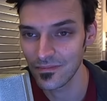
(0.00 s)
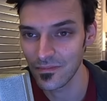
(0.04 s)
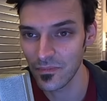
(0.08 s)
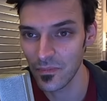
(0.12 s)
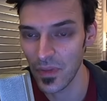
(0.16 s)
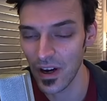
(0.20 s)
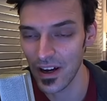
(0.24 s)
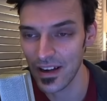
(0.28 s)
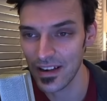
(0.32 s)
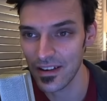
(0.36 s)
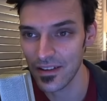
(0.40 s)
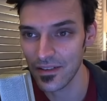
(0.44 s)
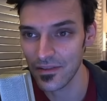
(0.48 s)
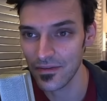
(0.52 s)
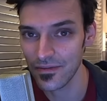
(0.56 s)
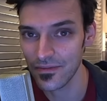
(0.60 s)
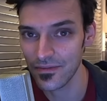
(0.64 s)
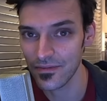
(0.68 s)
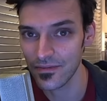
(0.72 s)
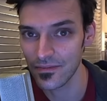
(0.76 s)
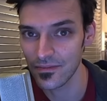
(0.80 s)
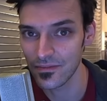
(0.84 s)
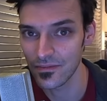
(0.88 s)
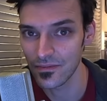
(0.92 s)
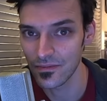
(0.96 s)
But
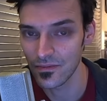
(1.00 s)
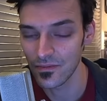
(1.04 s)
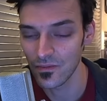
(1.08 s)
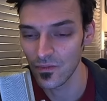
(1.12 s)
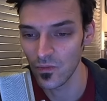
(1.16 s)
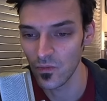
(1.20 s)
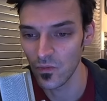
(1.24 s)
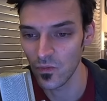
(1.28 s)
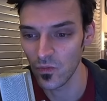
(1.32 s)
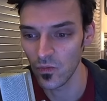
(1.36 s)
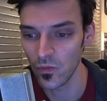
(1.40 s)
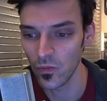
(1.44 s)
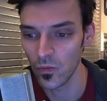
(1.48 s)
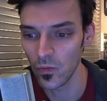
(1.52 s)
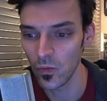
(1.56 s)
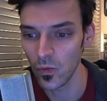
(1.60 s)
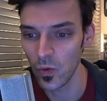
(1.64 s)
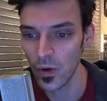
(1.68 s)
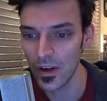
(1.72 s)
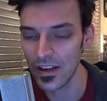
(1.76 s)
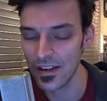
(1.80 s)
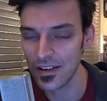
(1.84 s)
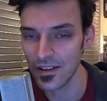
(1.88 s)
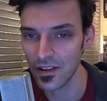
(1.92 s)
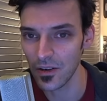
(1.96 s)
if
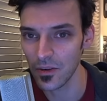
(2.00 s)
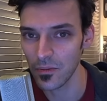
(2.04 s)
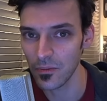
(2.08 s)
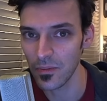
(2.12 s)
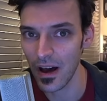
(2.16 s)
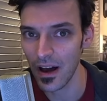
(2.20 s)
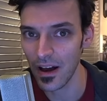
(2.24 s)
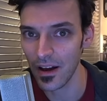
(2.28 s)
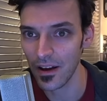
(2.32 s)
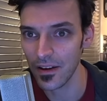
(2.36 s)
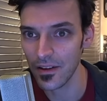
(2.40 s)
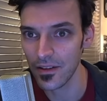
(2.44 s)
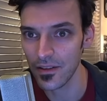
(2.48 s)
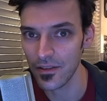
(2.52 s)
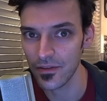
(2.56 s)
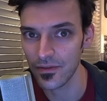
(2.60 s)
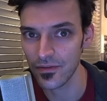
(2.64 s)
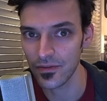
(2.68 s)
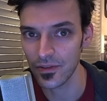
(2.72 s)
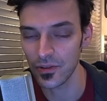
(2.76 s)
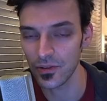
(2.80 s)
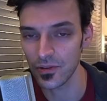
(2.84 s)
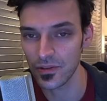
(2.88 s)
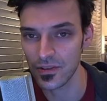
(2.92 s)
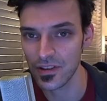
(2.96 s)
we don't buy the
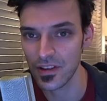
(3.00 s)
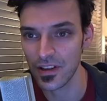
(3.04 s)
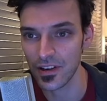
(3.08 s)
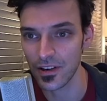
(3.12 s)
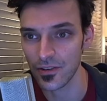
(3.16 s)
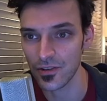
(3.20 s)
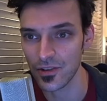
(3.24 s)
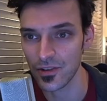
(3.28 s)
foods that are